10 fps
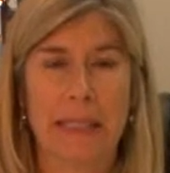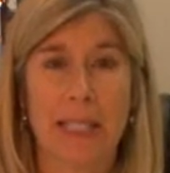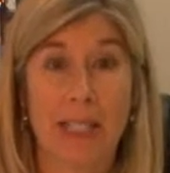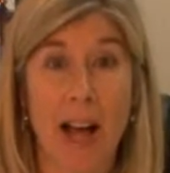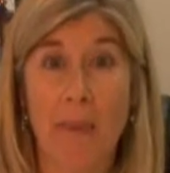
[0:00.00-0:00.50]

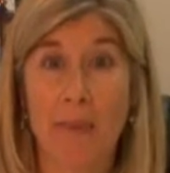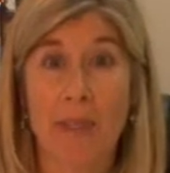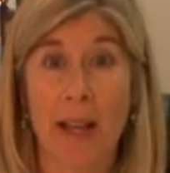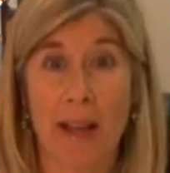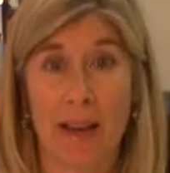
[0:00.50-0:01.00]
stop
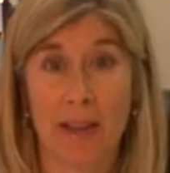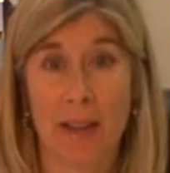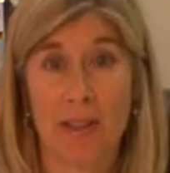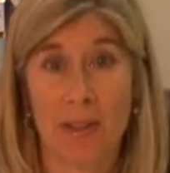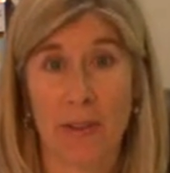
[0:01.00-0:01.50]
sign
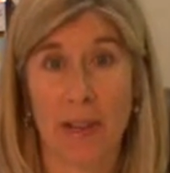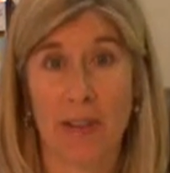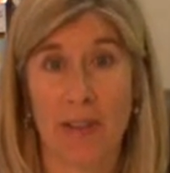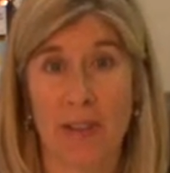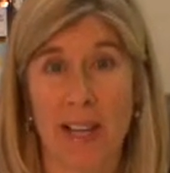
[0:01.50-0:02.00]

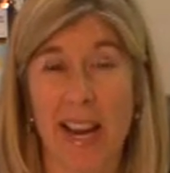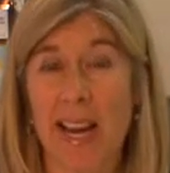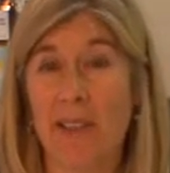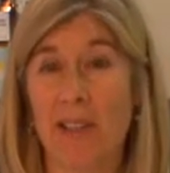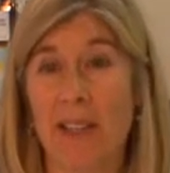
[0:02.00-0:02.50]
installations. I
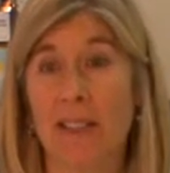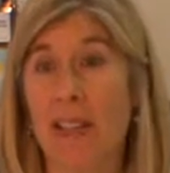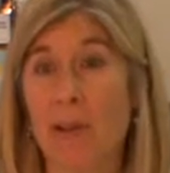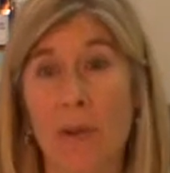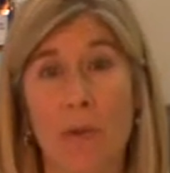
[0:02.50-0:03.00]
hate even, it's
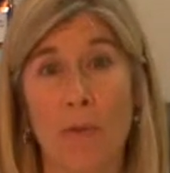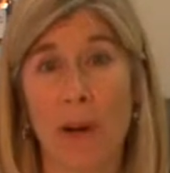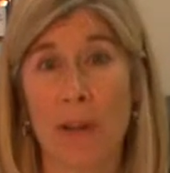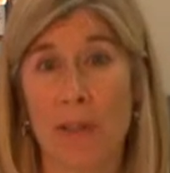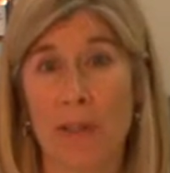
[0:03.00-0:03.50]
like a third
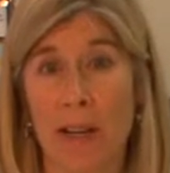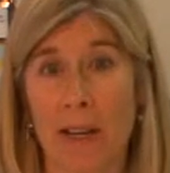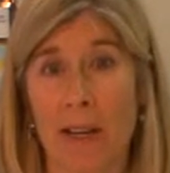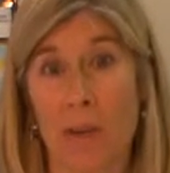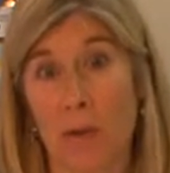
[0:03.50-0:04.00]
rail to
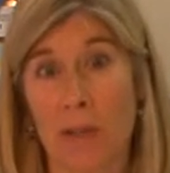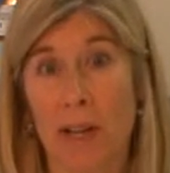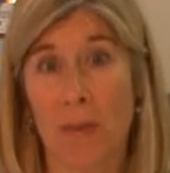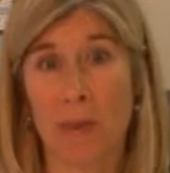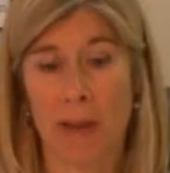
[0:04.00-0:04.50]
say a new
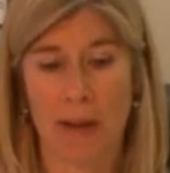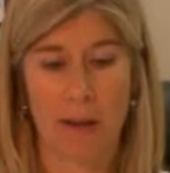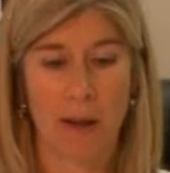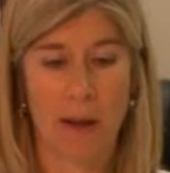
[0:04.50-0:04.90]
stop sign.